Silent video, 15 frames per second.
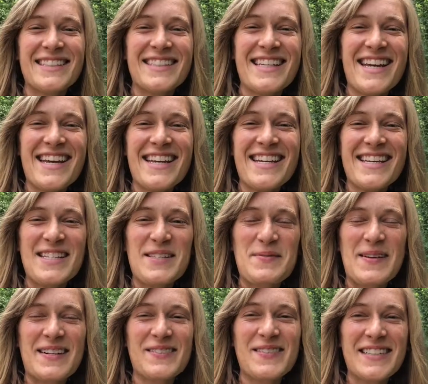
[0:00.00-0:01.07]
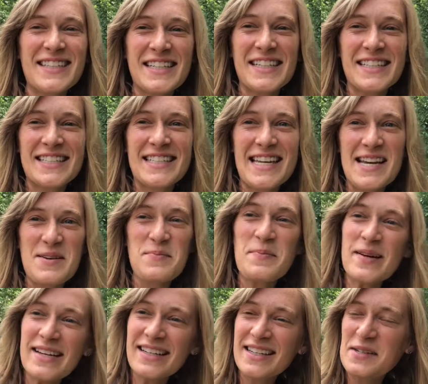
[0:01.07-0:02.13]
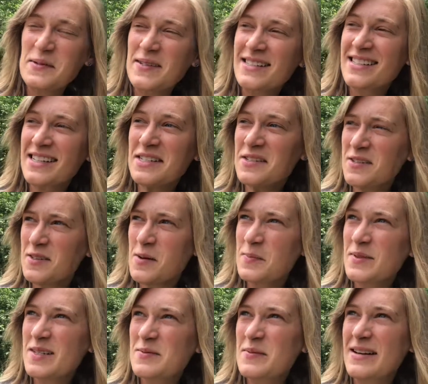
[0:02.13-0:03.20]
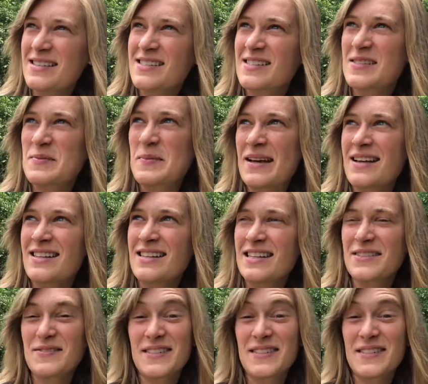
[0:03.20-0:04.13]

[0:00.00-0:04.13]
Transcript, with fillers: Today has been a really good day, but it was interrupted by the smell of